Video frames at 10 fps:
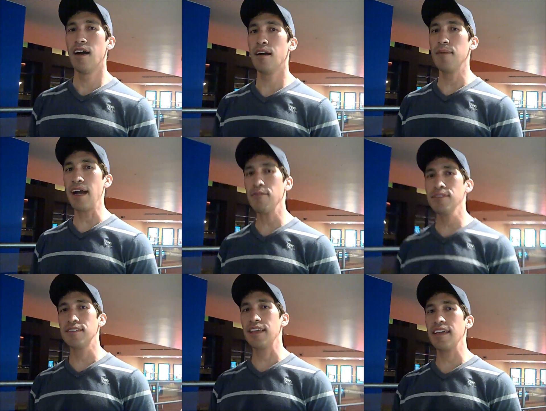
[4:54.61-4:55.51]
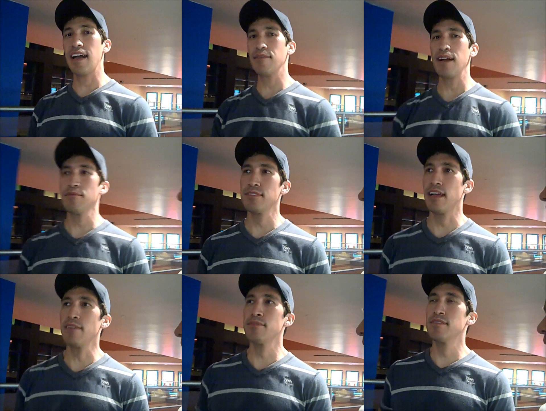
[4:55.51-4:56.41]
Um, I would say I, I would
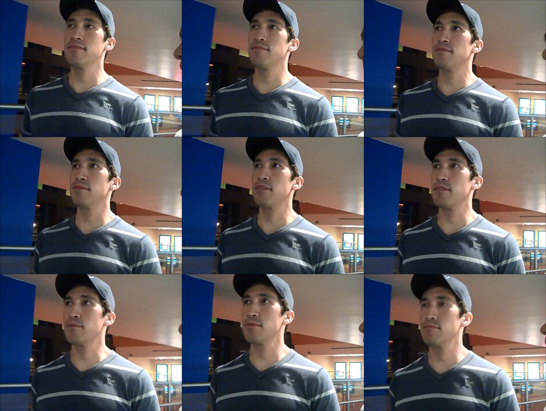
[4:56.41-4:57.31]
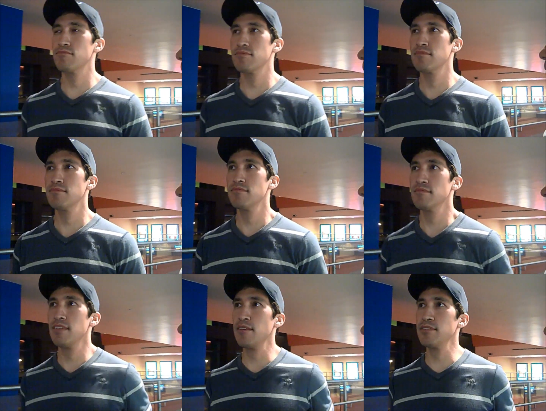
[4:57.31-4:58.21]
I would
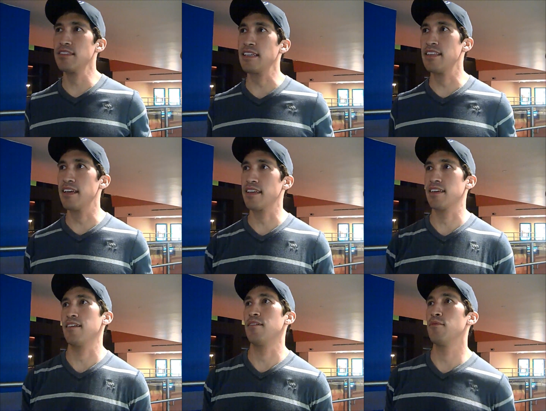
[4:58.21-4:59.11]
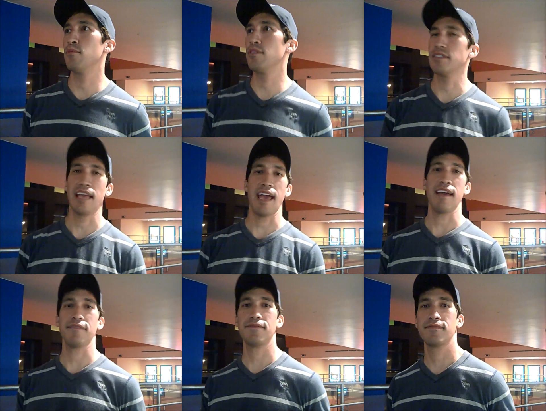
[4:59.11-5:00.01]
oh, I would say like uh, one and a
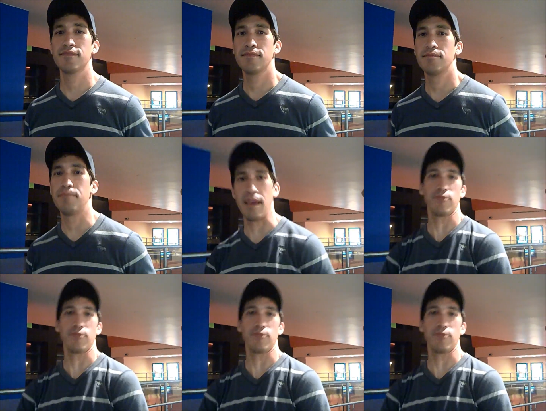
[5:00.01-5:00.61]
half bat